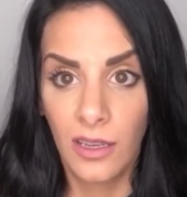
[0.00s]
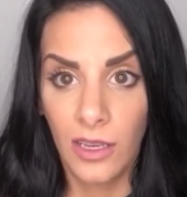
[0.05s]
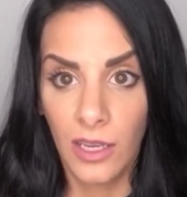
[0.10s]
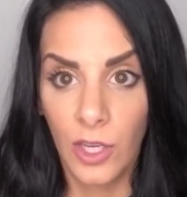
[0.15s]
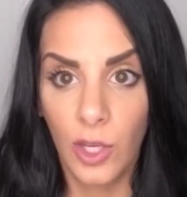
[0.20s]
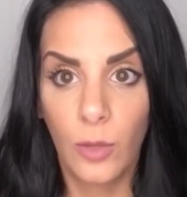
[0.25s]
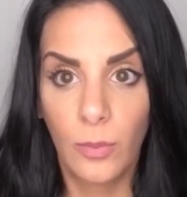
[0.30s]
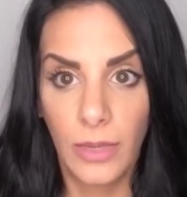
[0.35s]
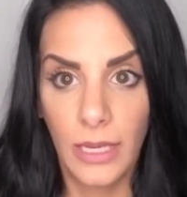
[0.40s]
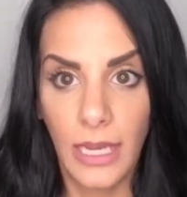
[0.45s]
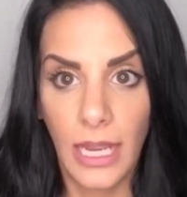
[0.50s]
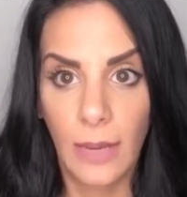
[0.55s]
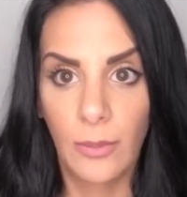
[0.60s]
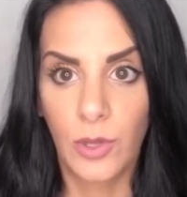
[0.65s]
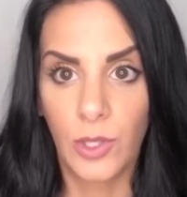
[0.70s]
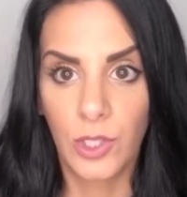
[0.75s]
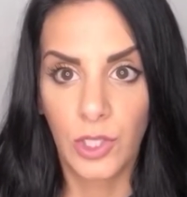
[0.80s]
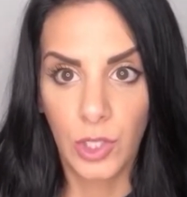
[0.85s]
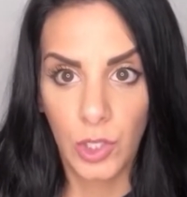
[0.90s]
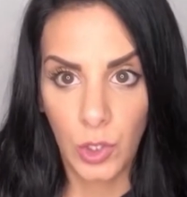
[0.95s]
you'll be
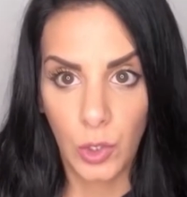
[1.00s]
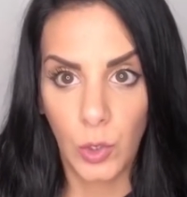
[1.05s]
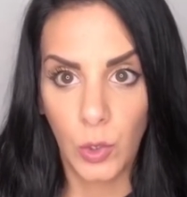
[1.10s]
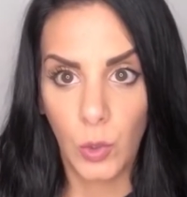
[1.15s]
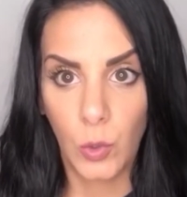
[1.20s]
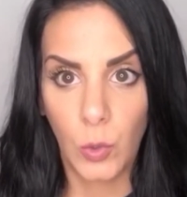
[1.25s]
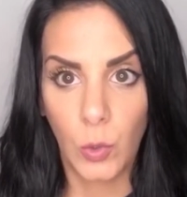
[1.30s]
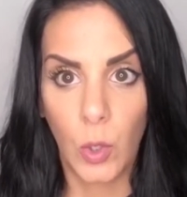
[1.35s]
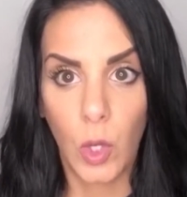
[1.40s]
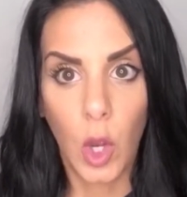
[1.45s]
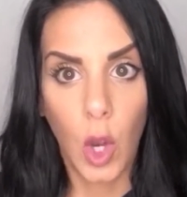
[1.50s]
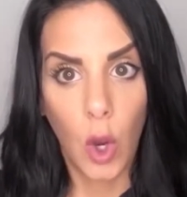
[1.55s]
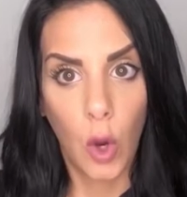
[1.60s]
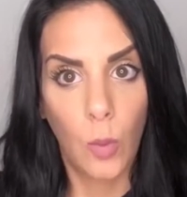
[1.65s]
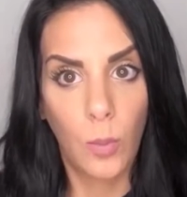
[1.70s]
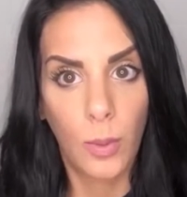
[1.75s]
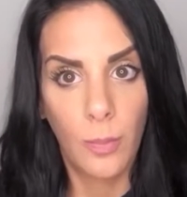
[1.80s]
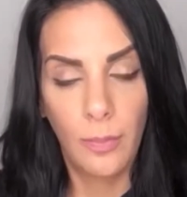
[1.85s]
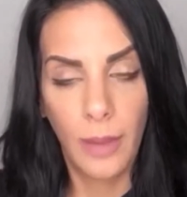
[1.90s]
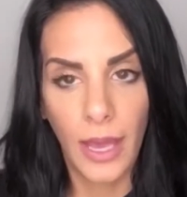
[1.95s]
able to
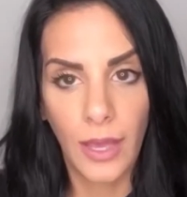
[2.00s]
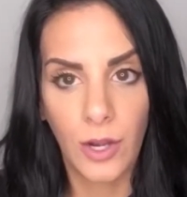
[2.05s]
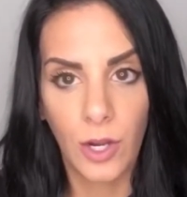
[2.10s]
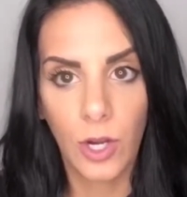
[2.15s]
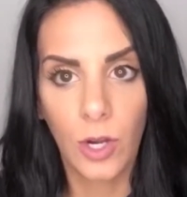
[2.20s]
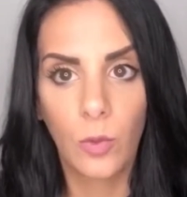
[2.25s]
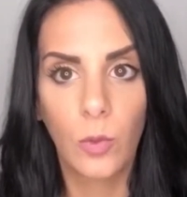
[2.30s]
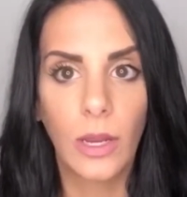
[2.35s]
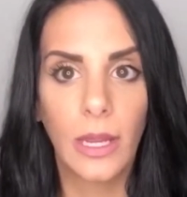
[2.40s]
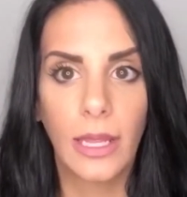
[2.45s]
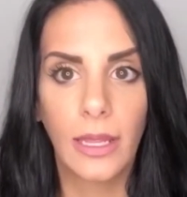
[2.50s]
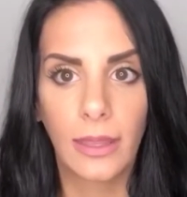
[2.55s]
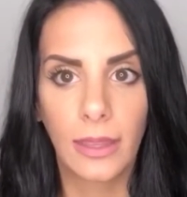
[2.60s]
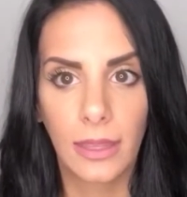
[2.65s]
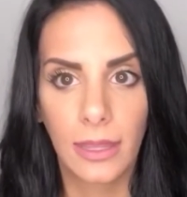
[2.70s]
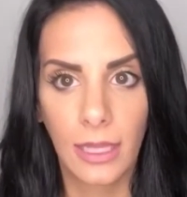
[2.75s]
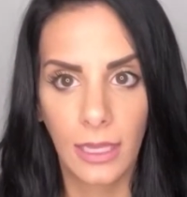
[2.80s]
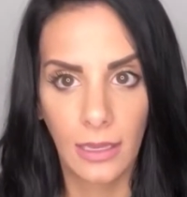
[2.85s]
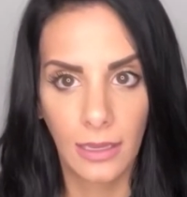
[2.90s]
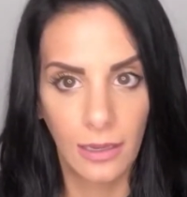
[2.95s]
cope better
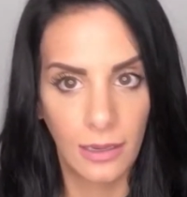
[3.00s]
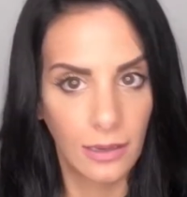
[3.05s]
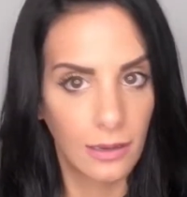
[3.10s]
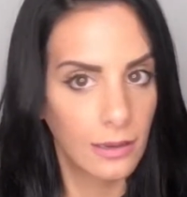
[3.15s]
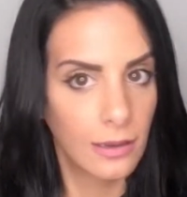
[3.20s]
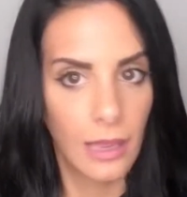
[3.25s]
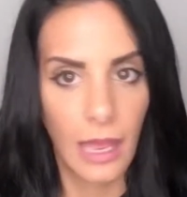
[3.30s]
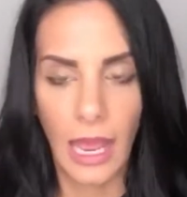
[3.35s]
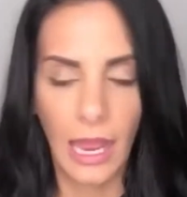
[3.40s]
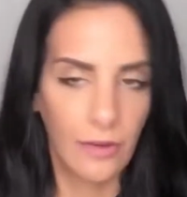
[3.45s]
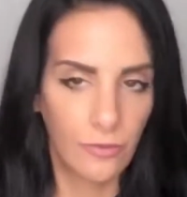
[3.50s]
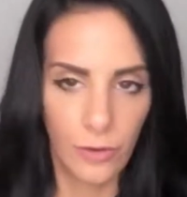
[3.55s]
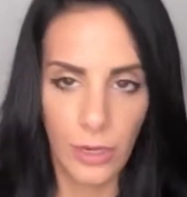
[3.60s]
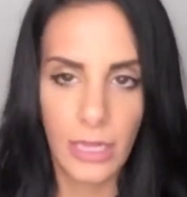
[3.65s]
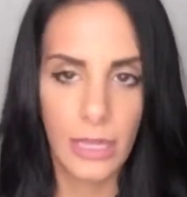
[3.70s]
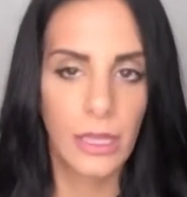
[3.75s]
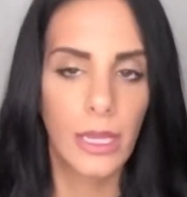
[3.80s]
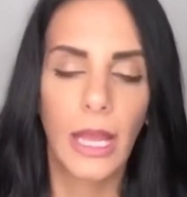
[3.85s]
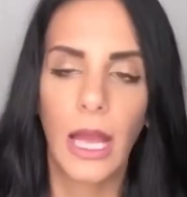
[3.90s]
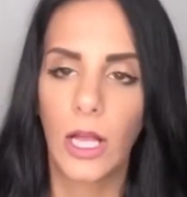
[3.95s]
with
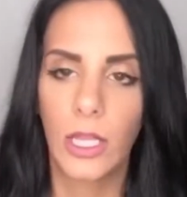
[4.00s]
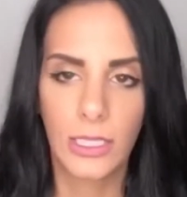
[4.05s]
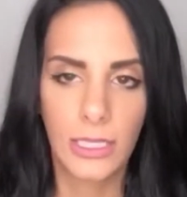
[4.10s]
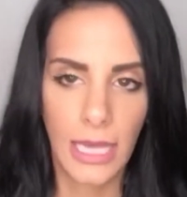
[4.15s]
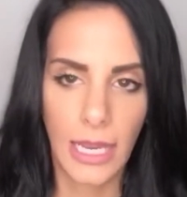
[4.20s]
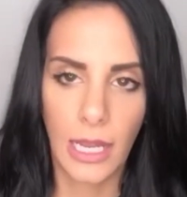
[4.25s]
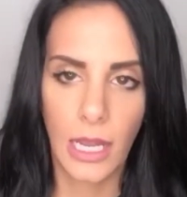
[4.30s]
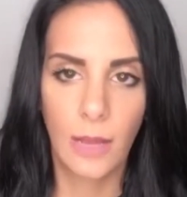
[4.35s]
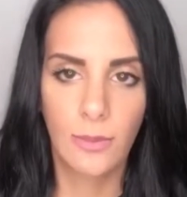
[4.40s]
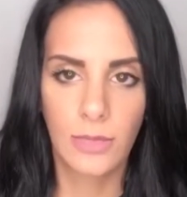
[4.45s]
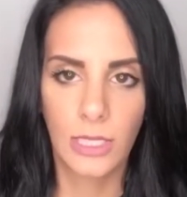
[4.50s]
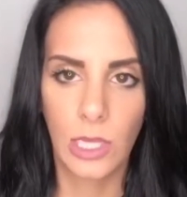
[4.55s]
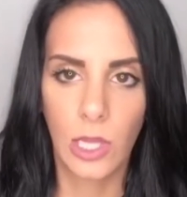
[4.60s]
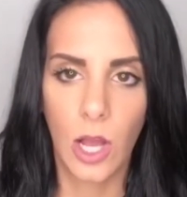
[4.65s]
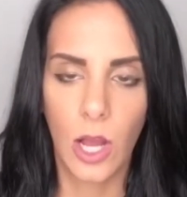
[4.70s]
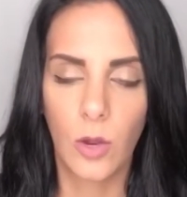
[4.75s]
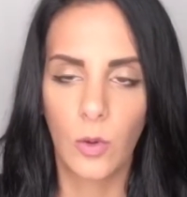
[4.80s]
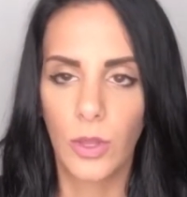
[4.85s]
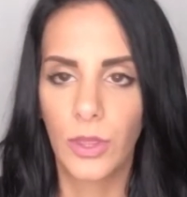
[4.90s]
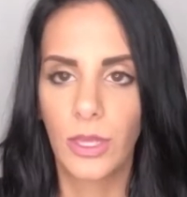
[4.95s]
everything else that comes
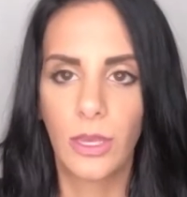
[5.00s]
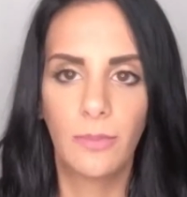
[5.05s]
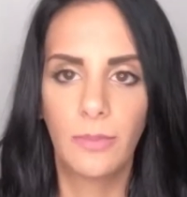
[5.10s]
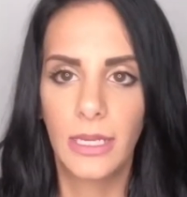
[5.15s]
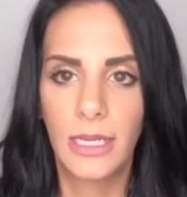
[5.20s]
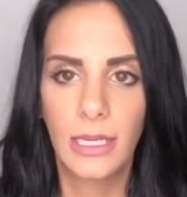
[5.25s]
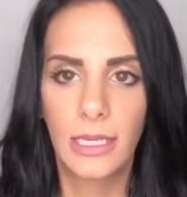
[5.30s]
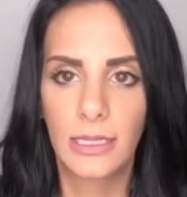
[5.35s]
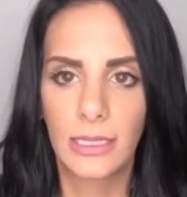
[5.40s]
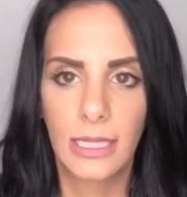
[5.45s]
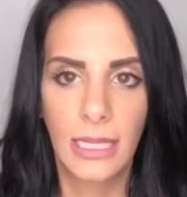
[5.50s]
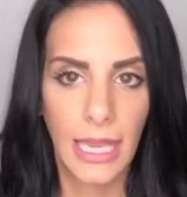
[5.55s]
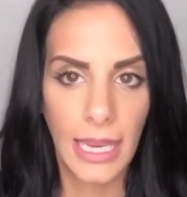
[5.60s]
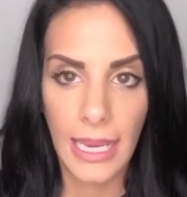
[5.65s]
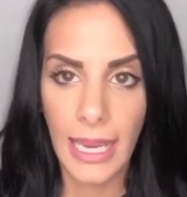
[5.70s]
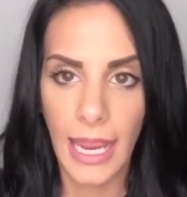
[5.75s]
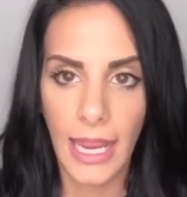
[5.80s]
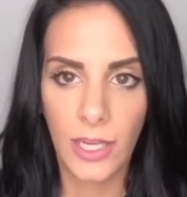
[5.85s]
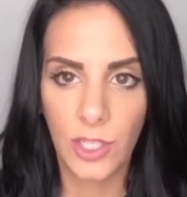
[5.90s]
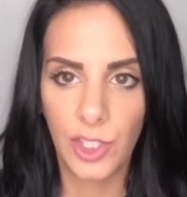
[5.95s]
along with it, because they
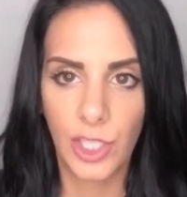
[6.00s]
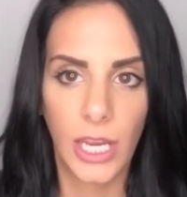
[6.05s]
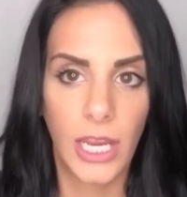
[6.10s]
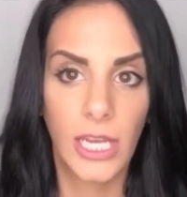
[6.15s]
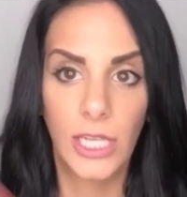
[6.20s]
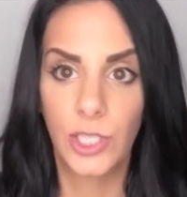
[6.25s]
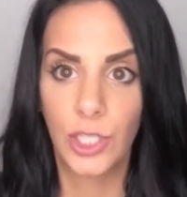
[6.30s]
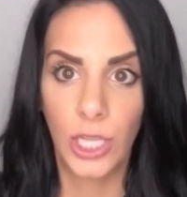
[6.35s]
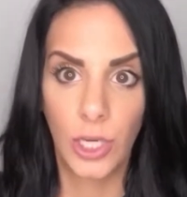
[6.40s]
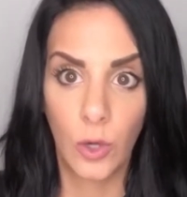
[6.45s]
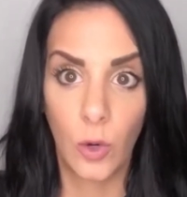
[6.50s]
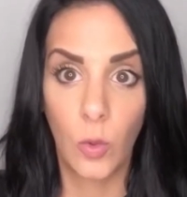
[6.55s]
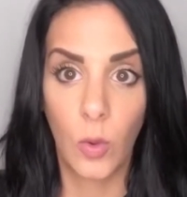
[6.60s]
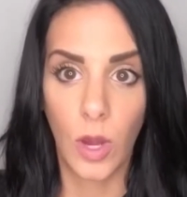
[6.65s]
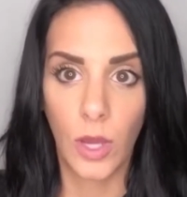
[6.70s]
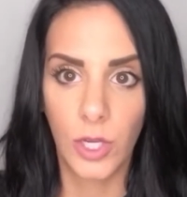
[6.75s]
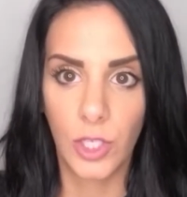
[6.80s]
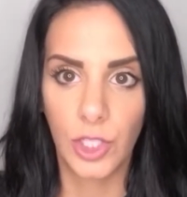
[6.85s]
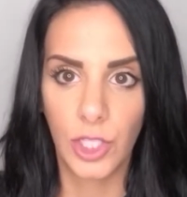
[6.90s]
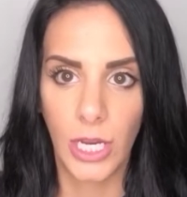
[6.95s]
can't change, they don't
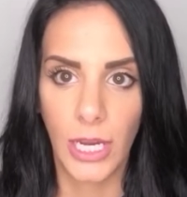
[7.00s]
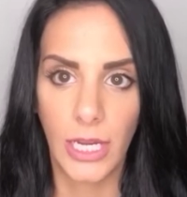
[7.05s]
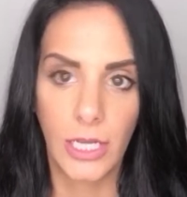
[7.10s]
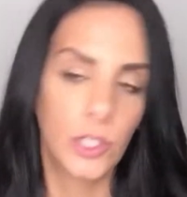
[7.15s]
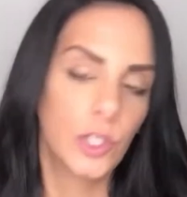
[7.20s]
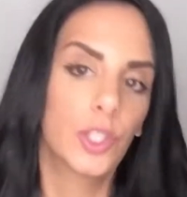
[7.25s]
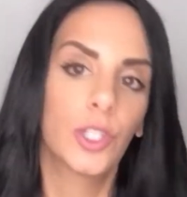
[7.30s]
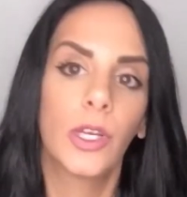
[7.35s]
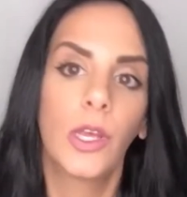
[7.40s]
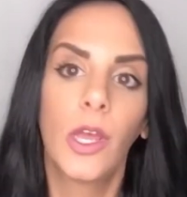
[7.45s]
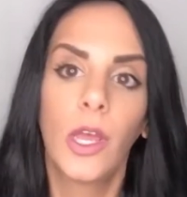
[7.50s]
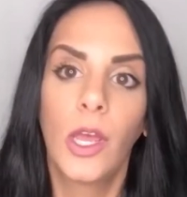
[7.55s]
want to change.